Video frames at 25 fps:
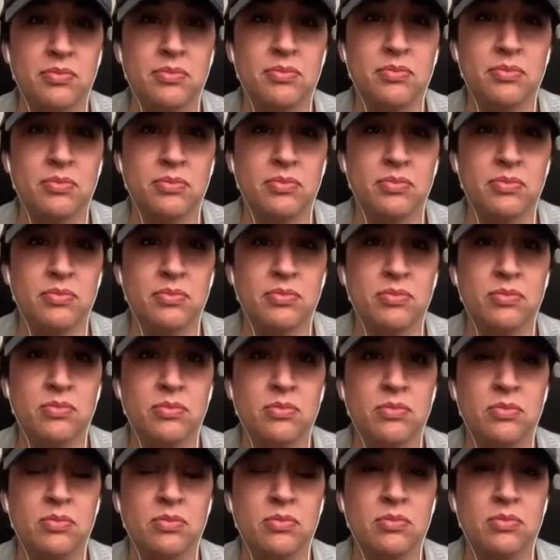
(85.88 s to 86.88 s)

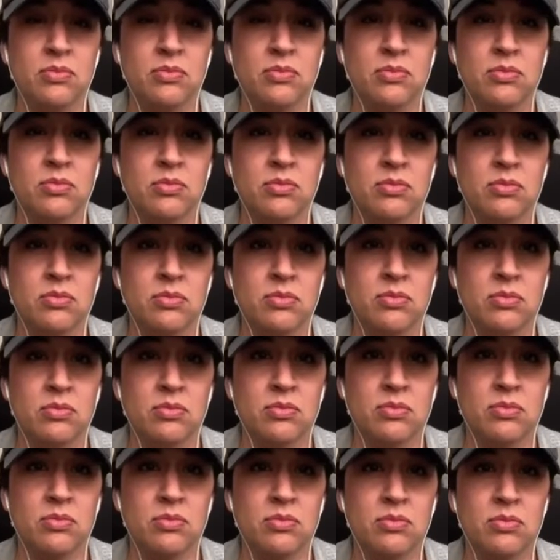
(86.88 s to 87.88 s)

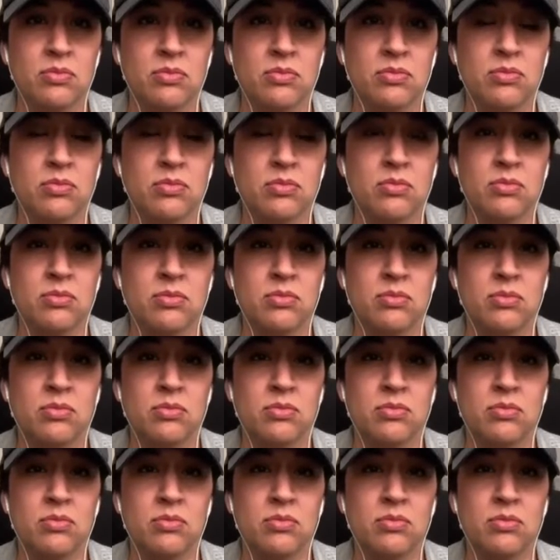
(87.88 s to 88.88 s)

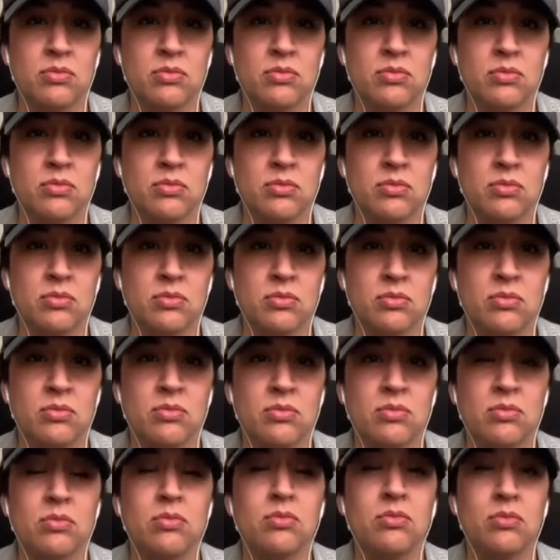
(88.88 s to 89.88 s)

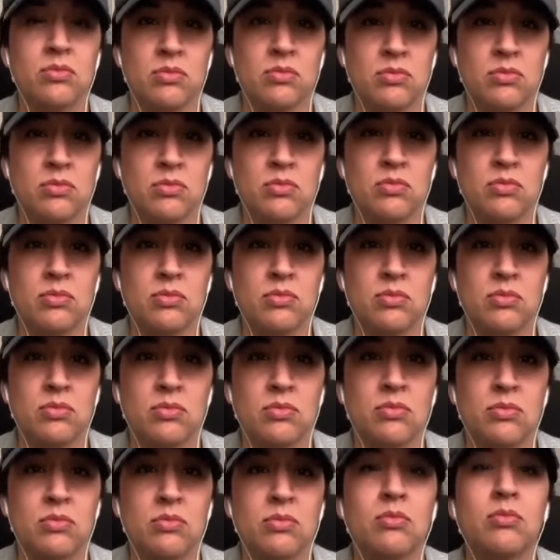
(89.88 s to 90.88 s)

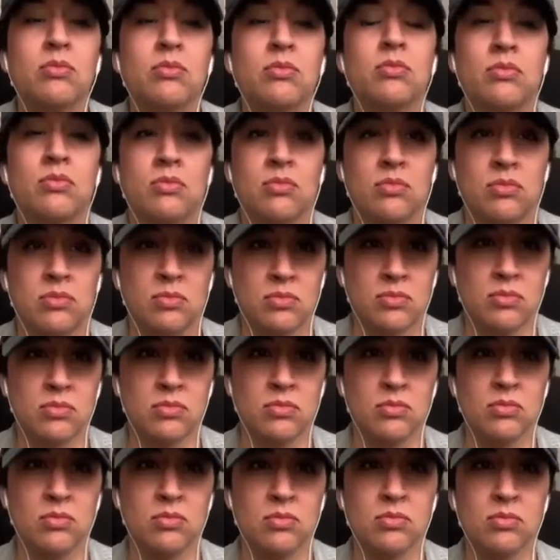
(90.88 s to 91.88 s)

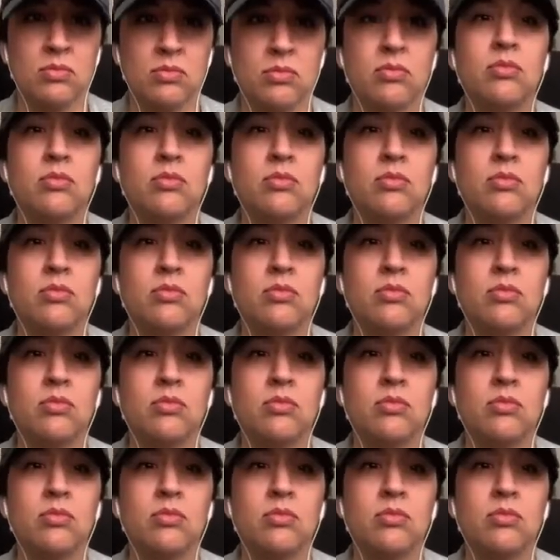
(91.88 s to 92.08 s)
(silent)